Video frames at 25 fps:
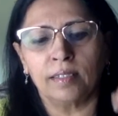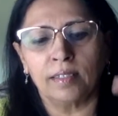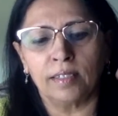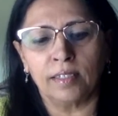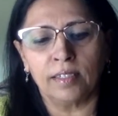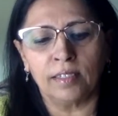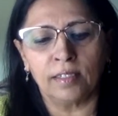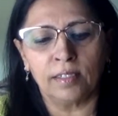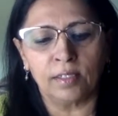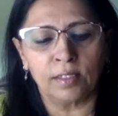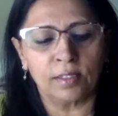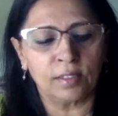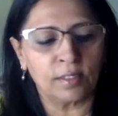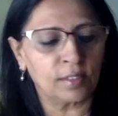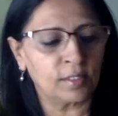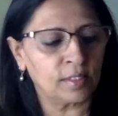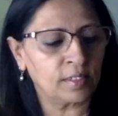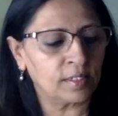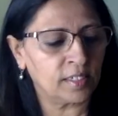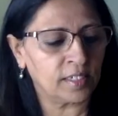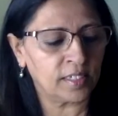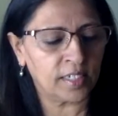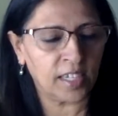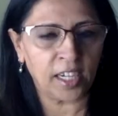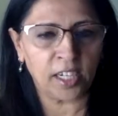in
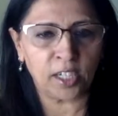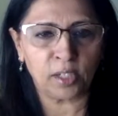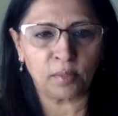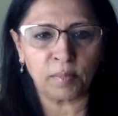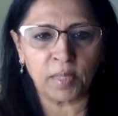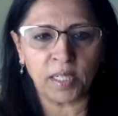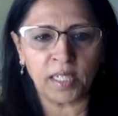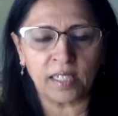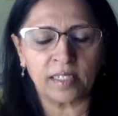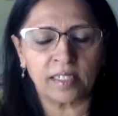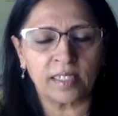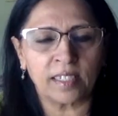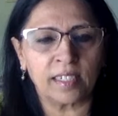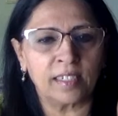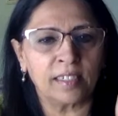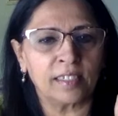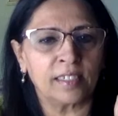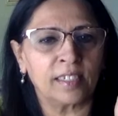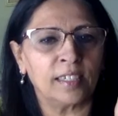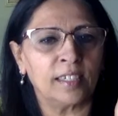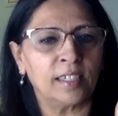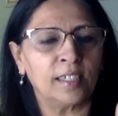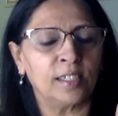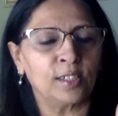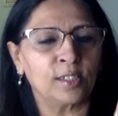statement
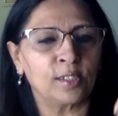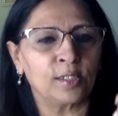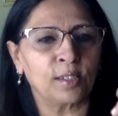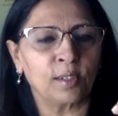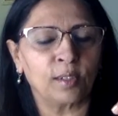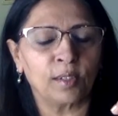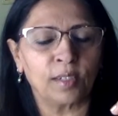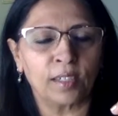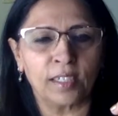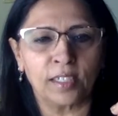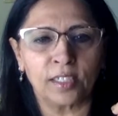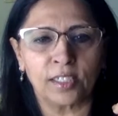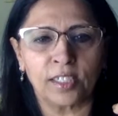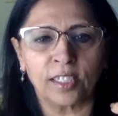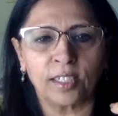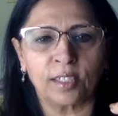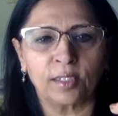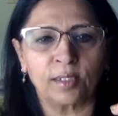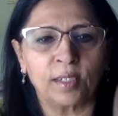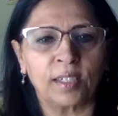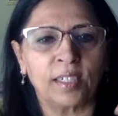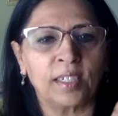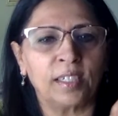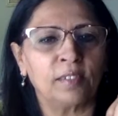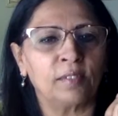sentence or
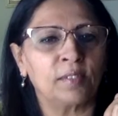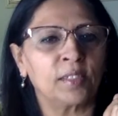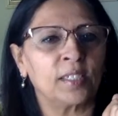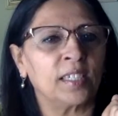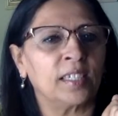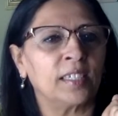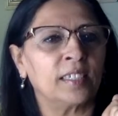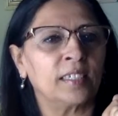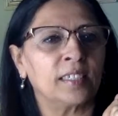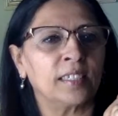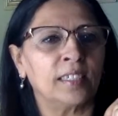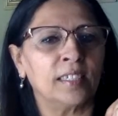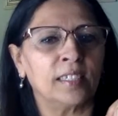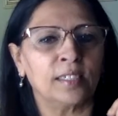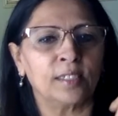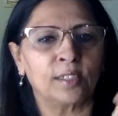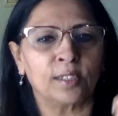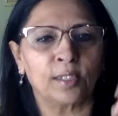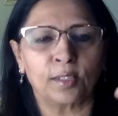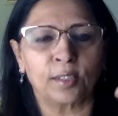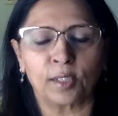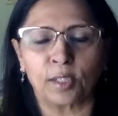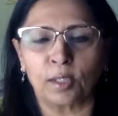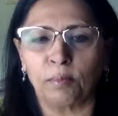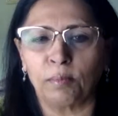interrogative
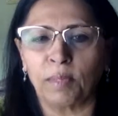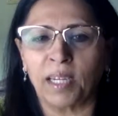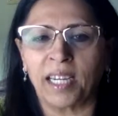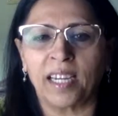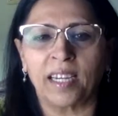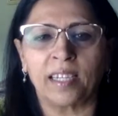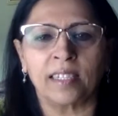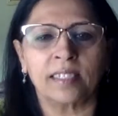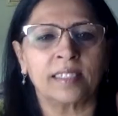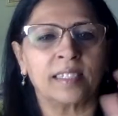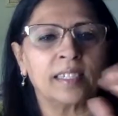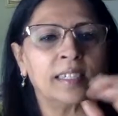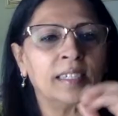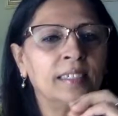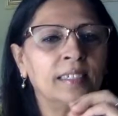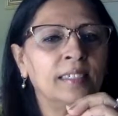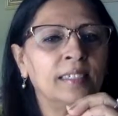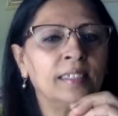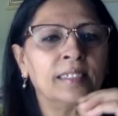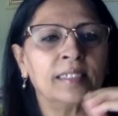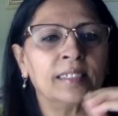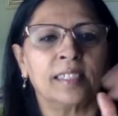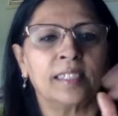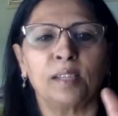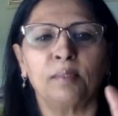sentence or command
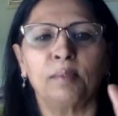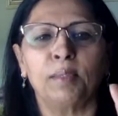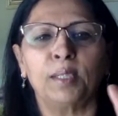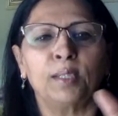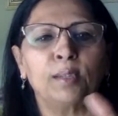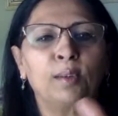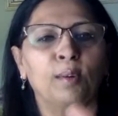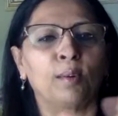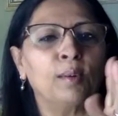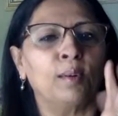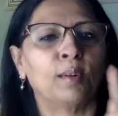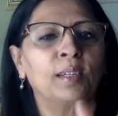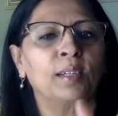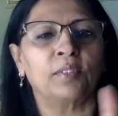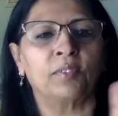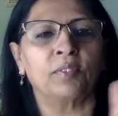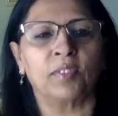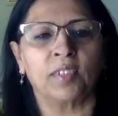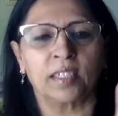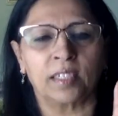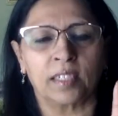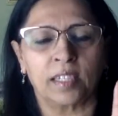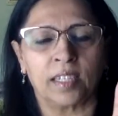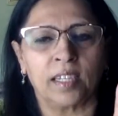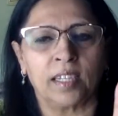sentence. I mean, all
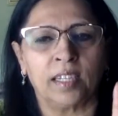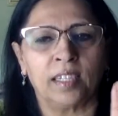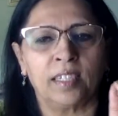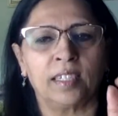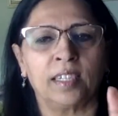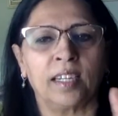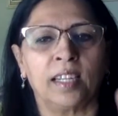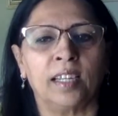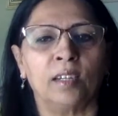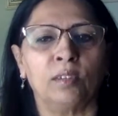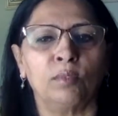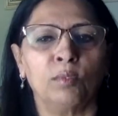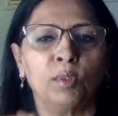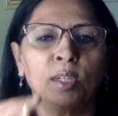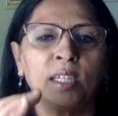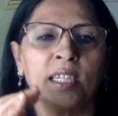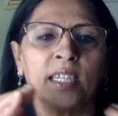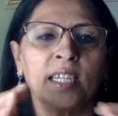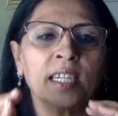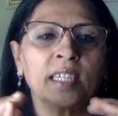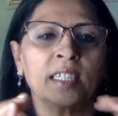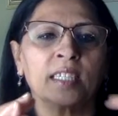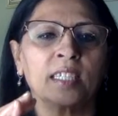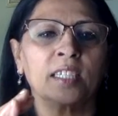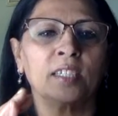different kind, and we
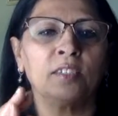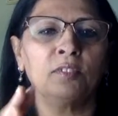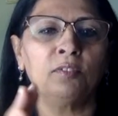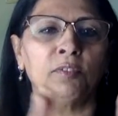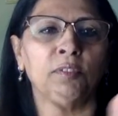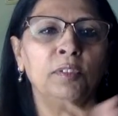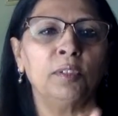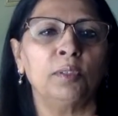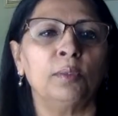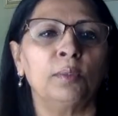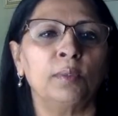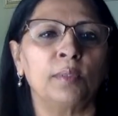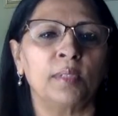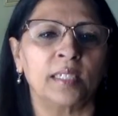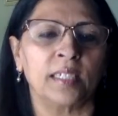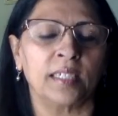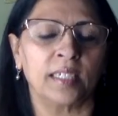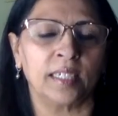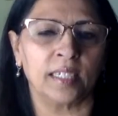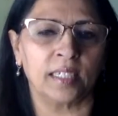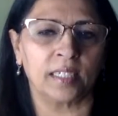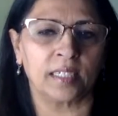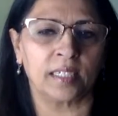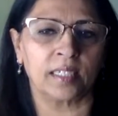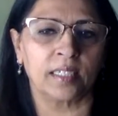get confused
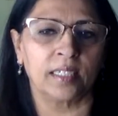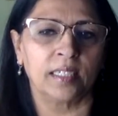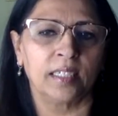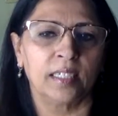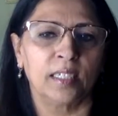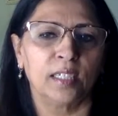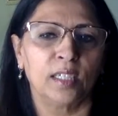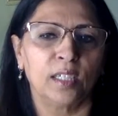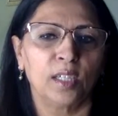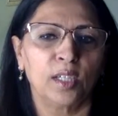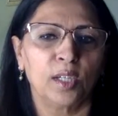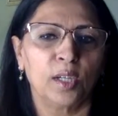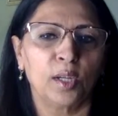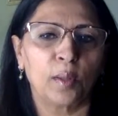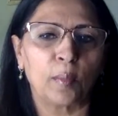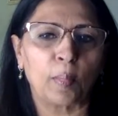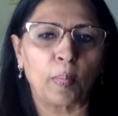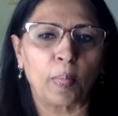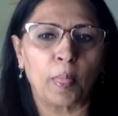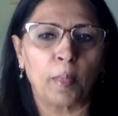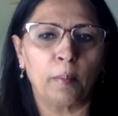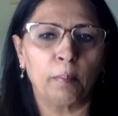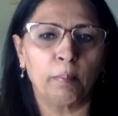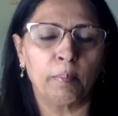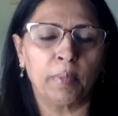in it.
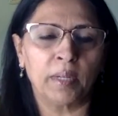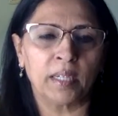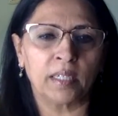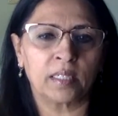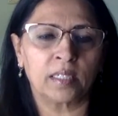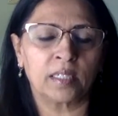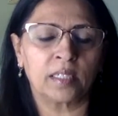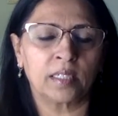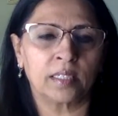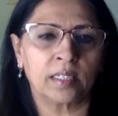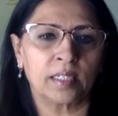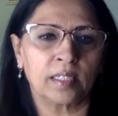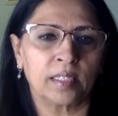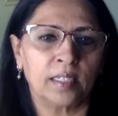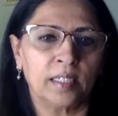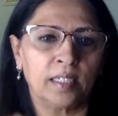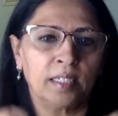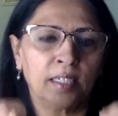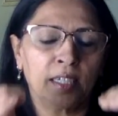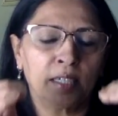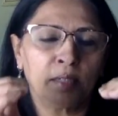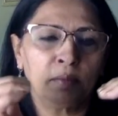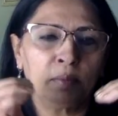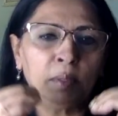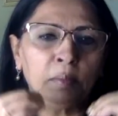But
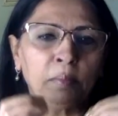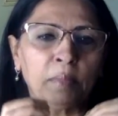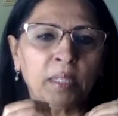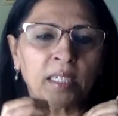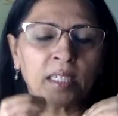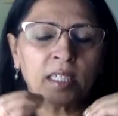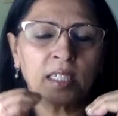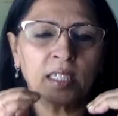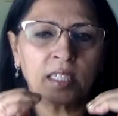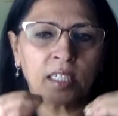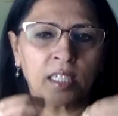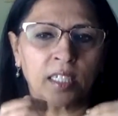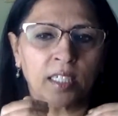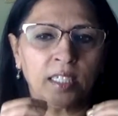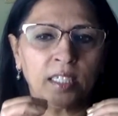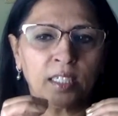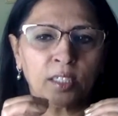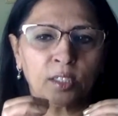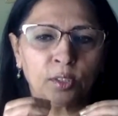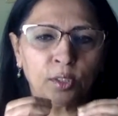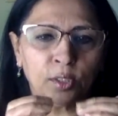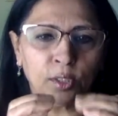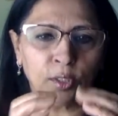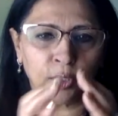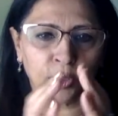let me make it clear
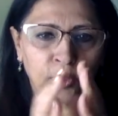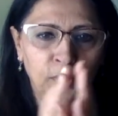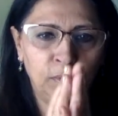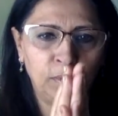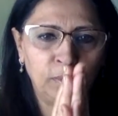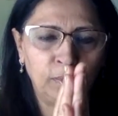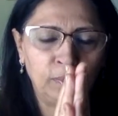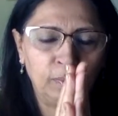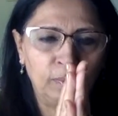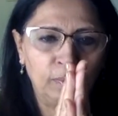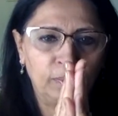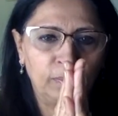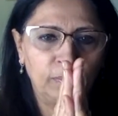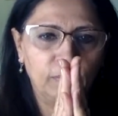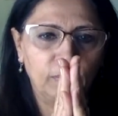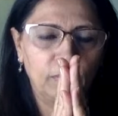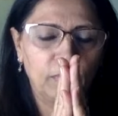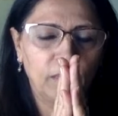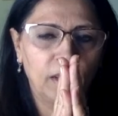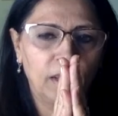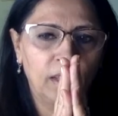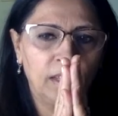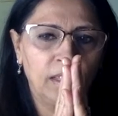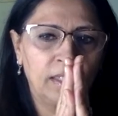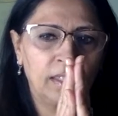to you
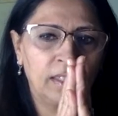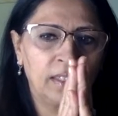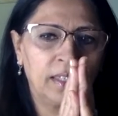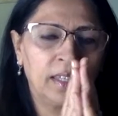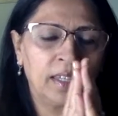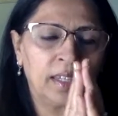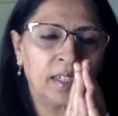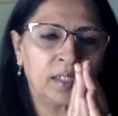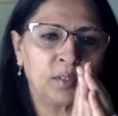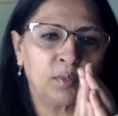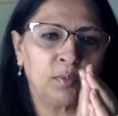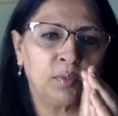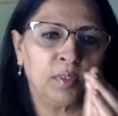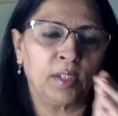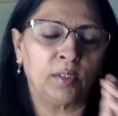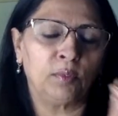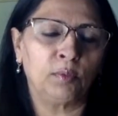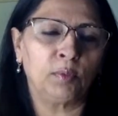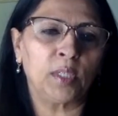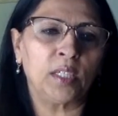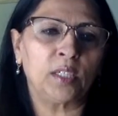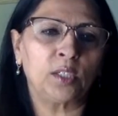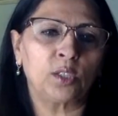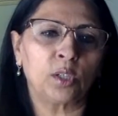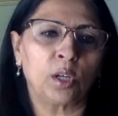that when
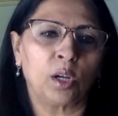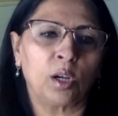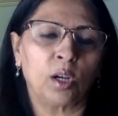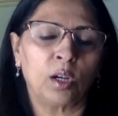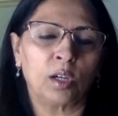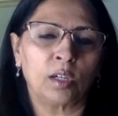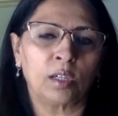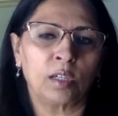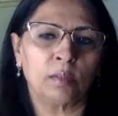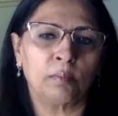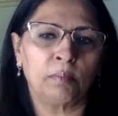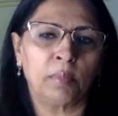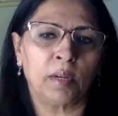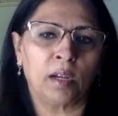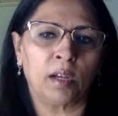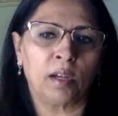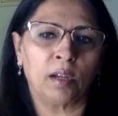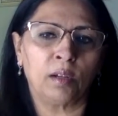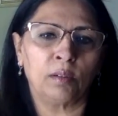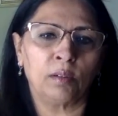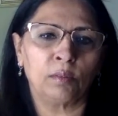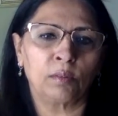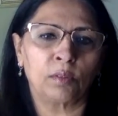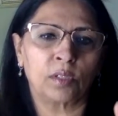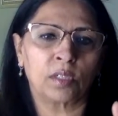we talk
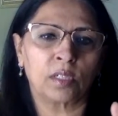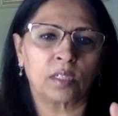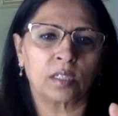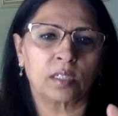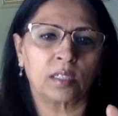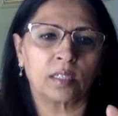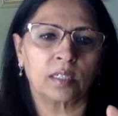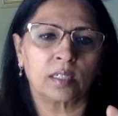about